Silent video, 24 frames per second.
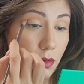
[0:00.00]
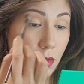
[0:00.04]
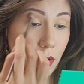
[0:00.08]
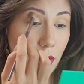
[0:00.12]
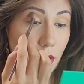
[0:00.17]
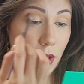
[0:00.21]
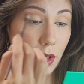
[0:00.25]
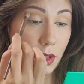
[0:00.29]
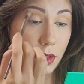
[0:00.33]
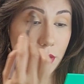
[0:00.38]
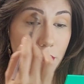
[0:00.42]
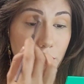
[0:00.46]

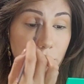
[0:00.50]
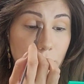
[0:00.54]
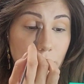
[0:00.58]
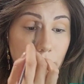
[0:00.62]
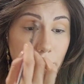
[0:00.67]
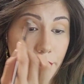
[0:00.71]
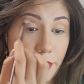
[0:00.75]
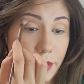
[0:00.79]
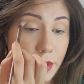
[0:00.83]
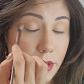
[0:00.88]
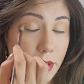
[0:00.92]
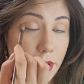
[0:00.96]
Okay, so
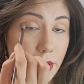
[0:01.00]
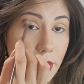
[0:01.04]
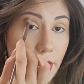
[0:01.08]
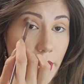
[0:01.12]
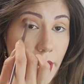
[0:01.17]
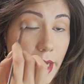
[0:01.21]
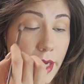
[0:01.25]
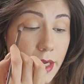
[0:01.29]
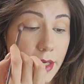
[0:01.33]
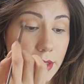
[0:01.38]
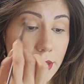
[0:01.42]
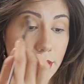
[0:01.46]
there is
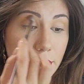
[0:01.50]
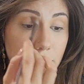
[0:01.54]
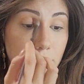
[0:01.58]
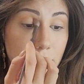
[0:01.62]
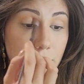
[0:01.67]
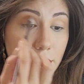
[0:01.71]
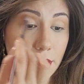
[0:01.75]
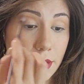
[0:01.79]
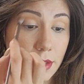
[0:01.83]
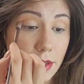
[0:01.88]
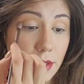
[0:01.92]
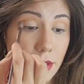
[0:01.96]
that,
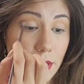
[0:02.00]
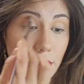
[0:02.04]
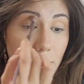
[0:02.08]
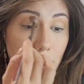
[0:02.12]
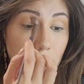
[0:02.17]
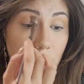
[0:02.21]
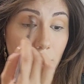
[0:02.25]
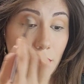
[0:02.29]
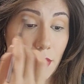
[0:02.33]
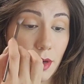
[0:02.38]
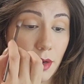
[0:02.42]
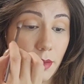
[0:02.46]

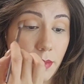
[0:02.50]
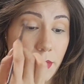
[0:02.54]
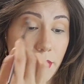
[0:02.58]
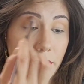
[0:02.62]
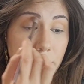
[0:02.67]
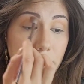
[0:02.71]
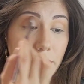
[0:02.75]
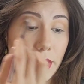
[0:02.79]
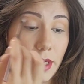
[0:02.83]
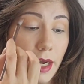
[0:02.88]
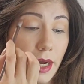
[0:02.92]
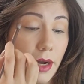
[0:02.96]
all
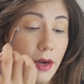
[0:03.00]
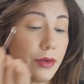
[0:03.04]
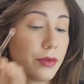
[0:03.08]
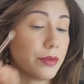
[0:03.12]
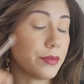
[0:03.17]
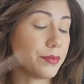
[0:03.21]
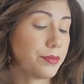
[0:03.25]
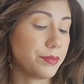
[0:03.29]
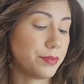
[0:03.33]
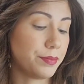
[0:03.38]
blended out.